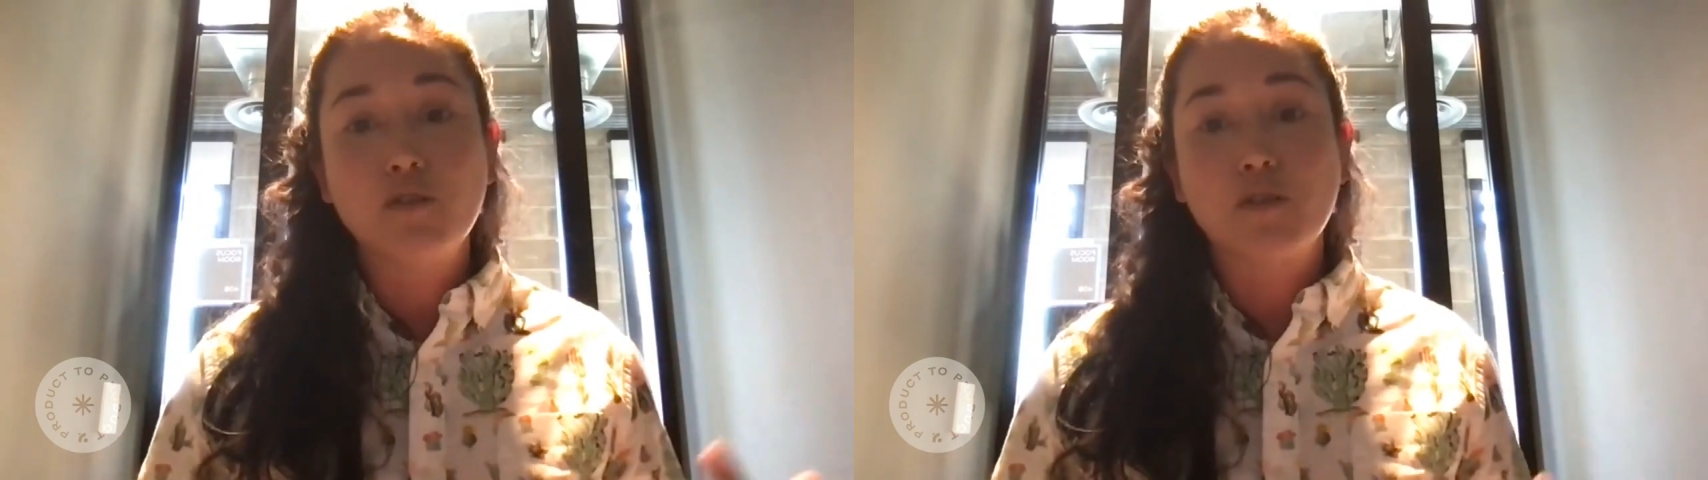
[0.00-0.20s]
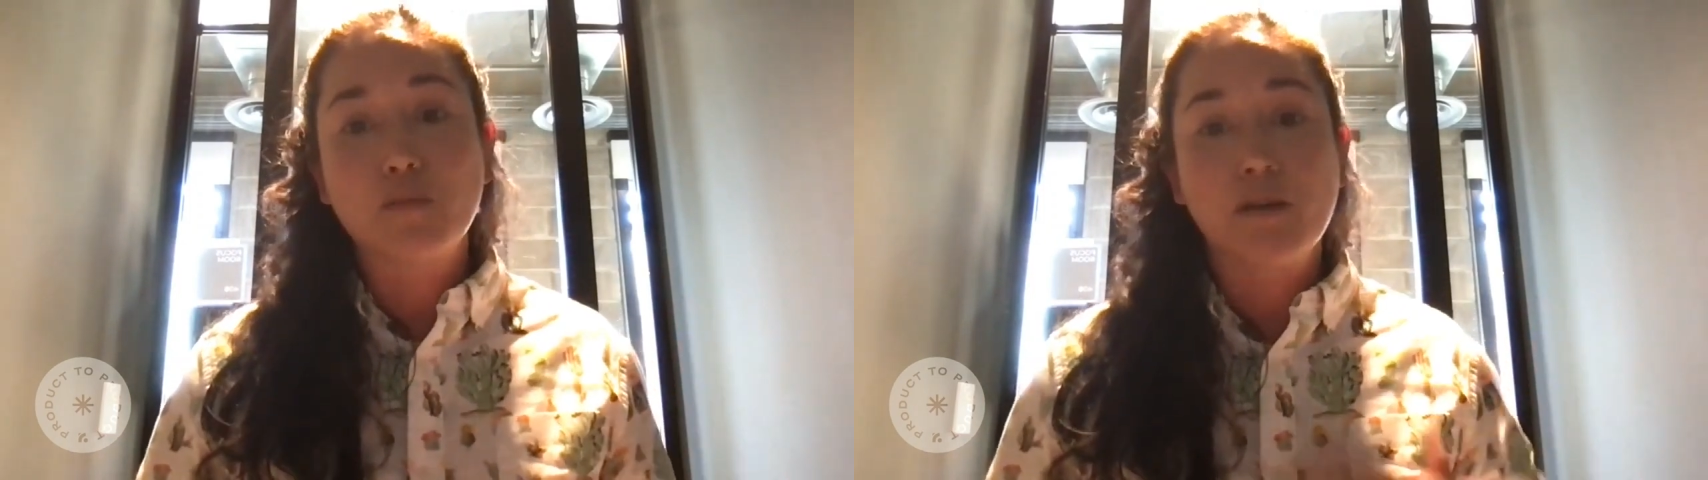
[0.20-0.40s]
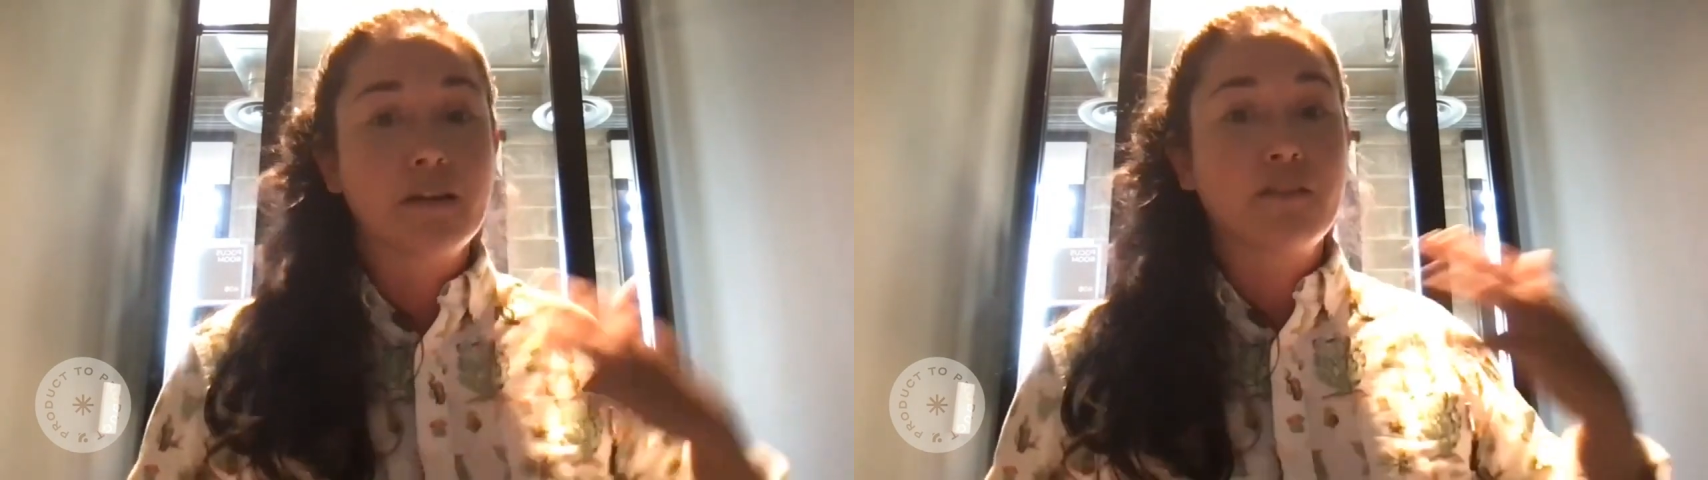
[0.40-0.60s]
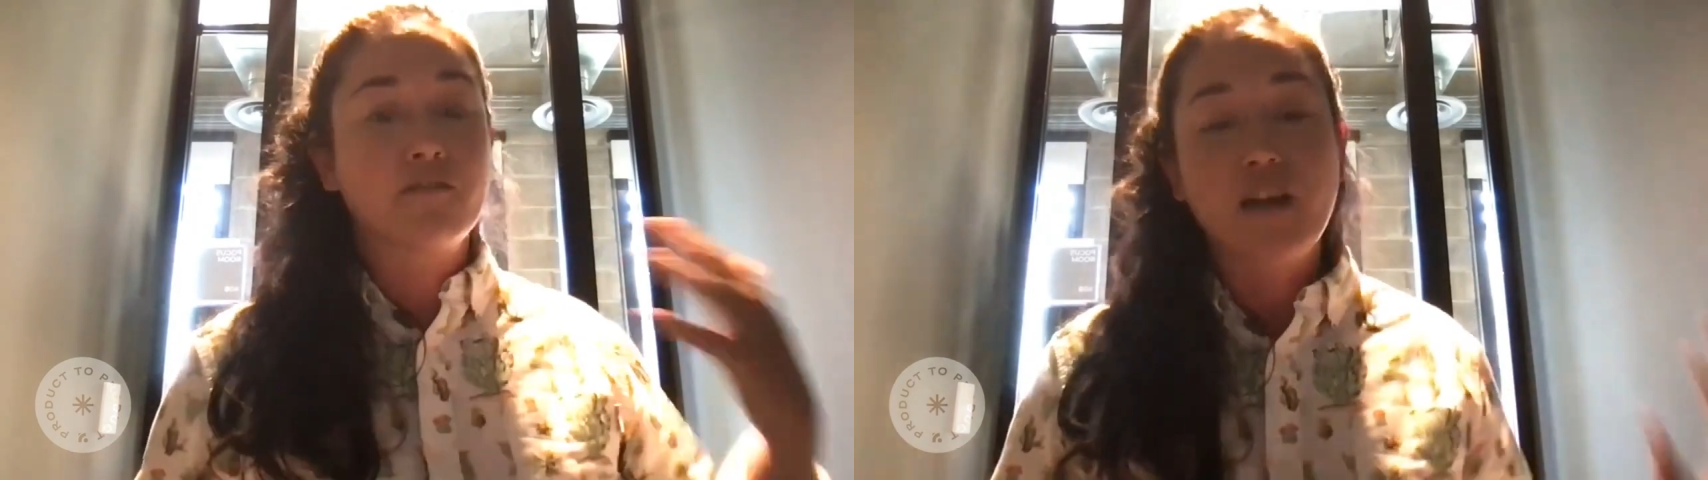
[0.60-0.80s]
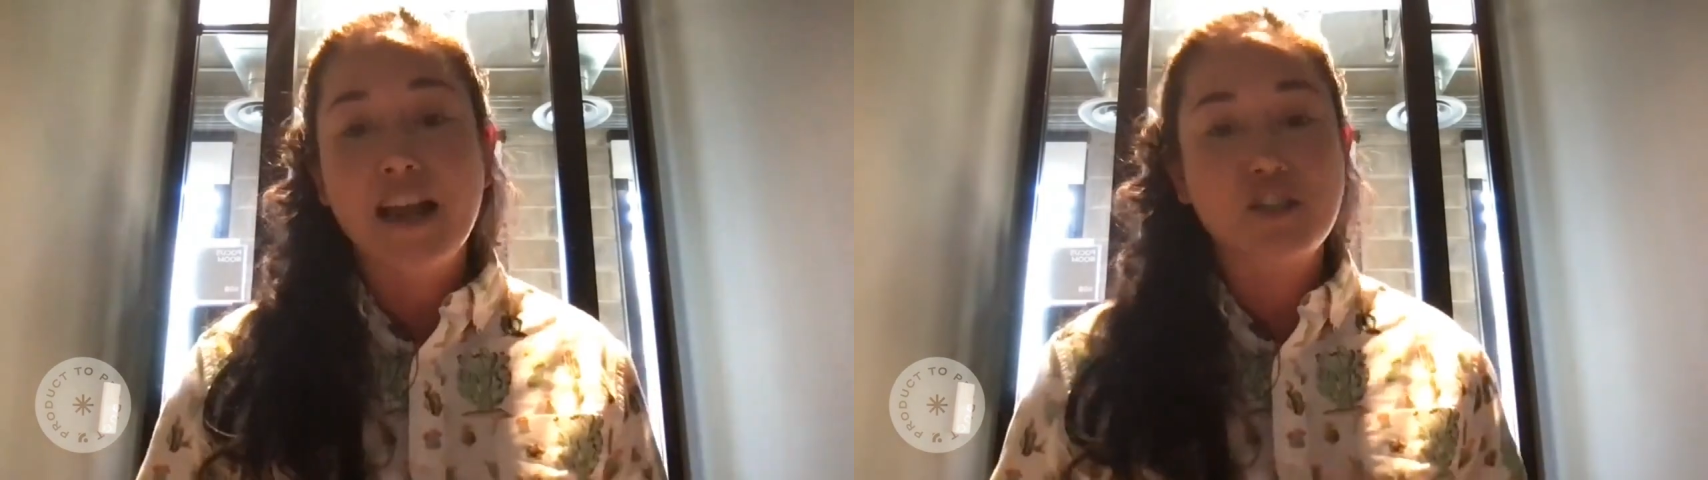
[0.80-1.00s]
to be
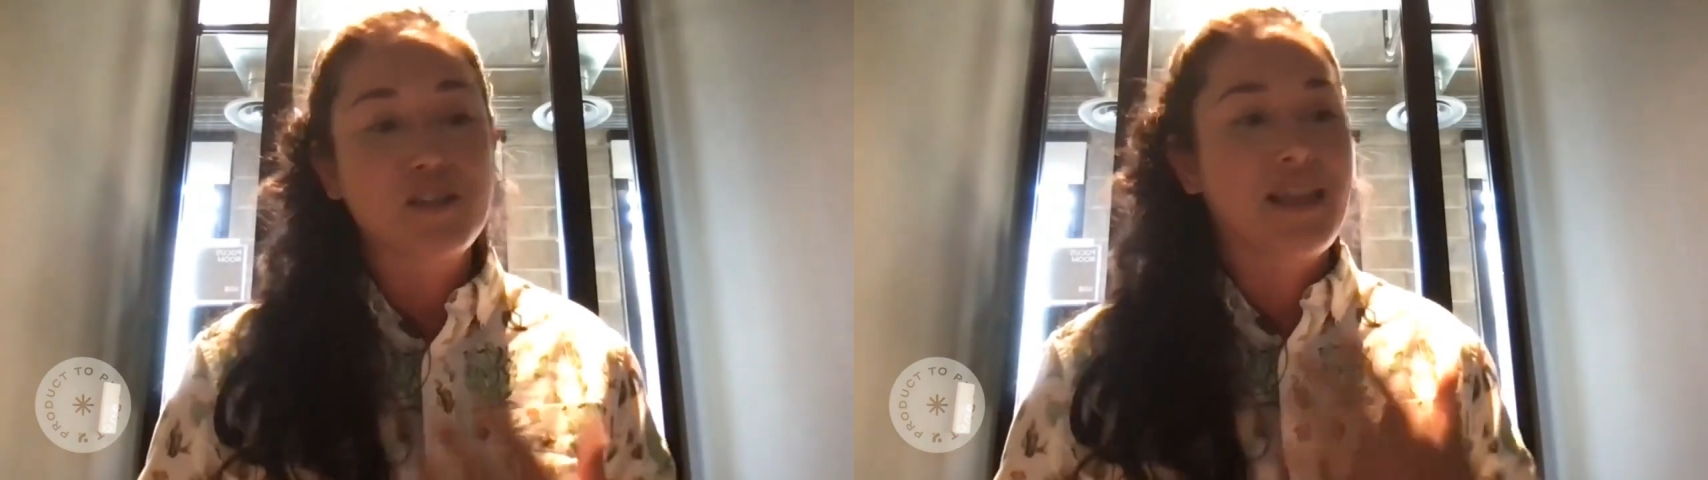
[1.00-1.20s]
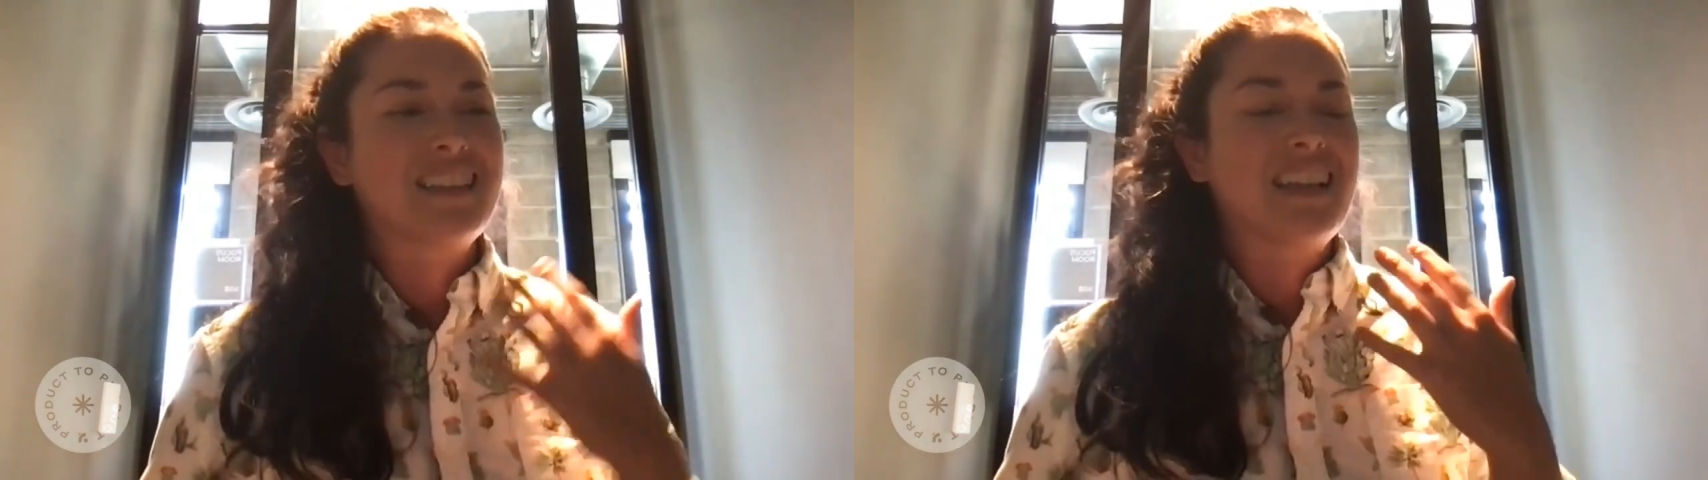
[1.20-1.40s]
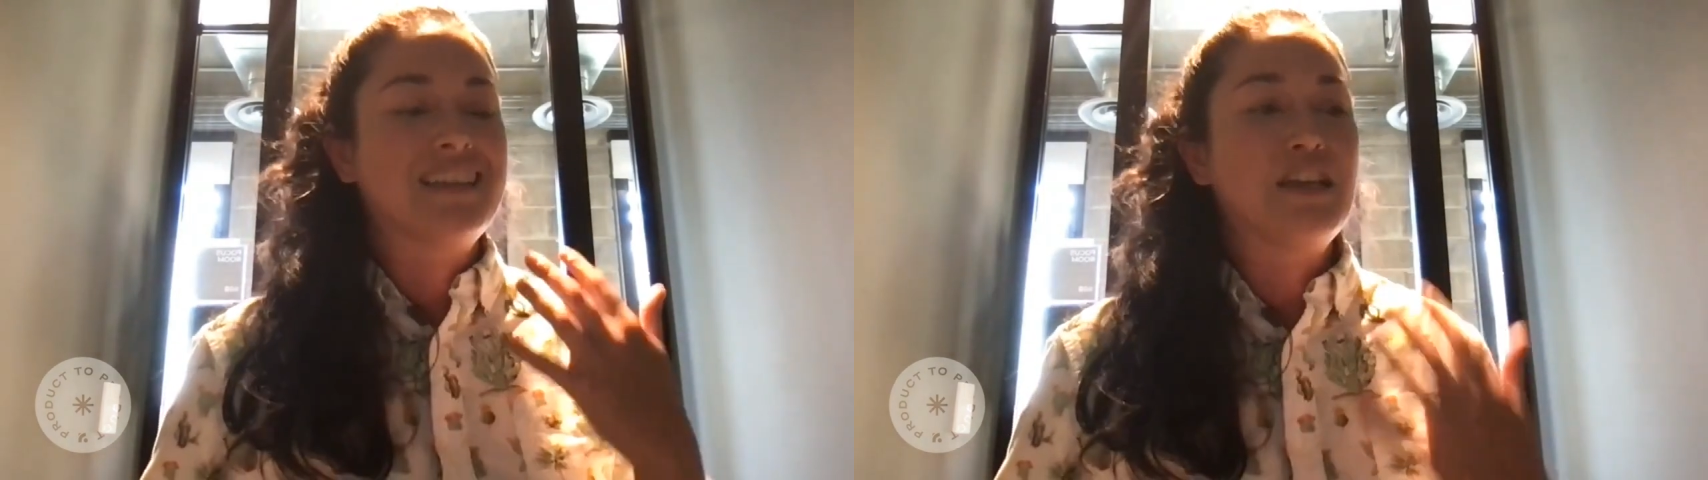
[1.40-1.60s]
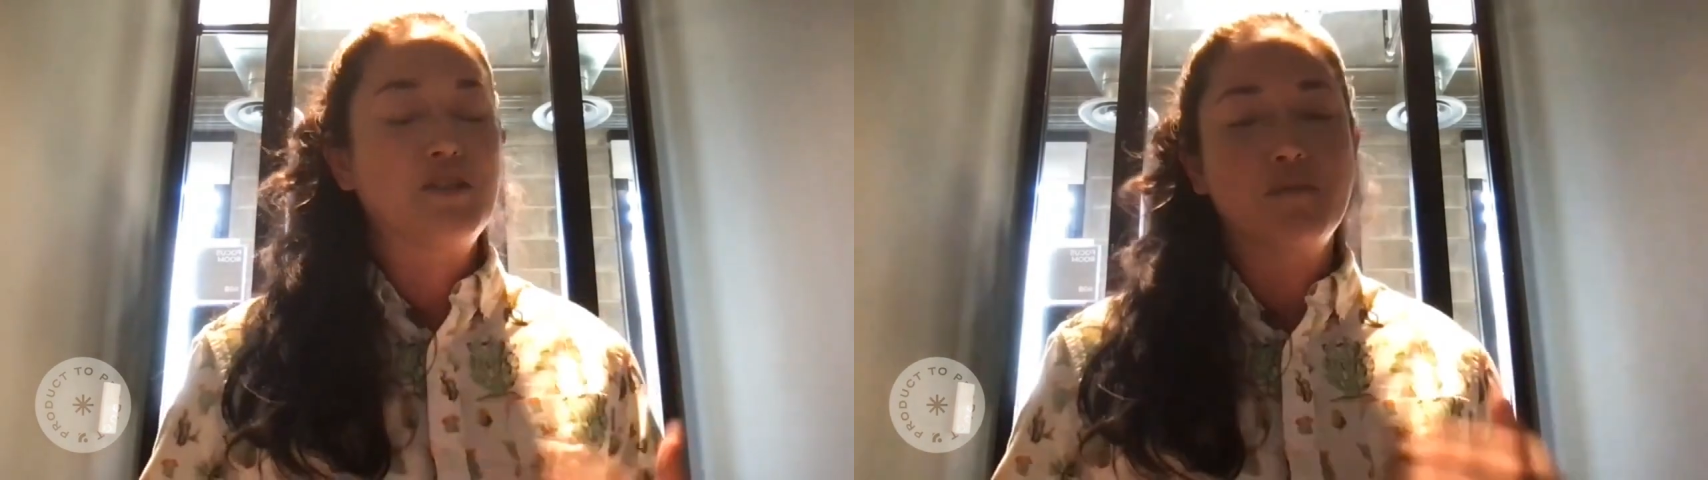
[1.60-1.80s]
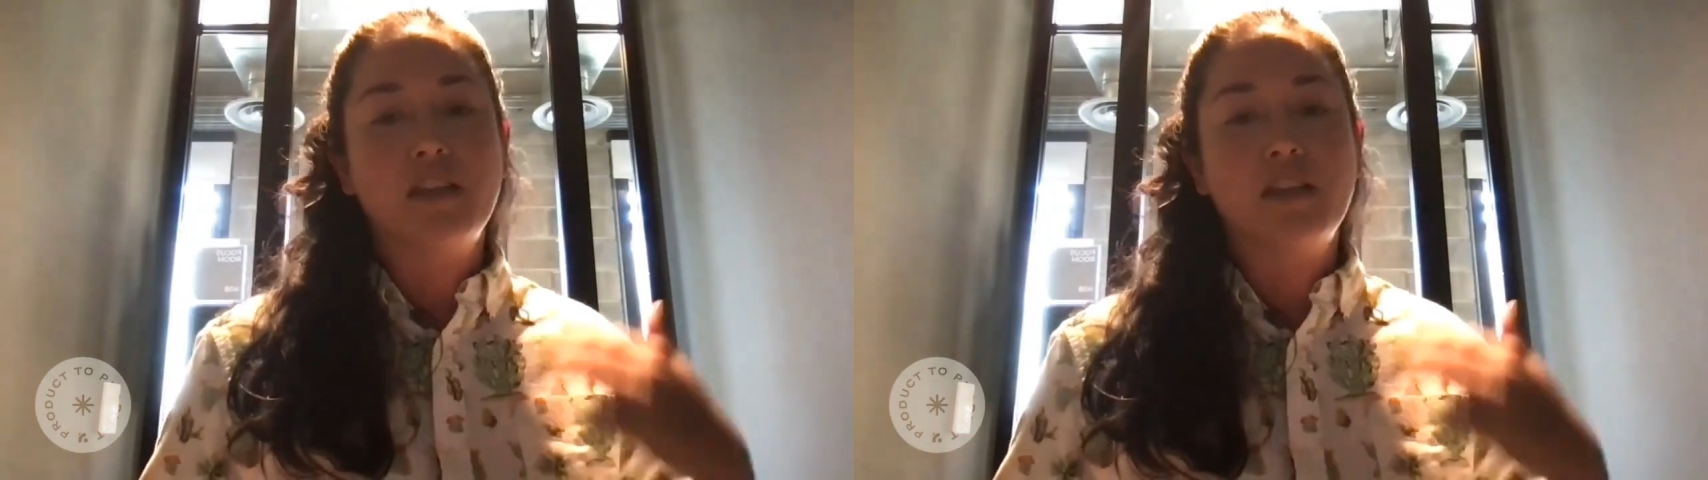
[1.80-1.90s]
refreshed, that continues to be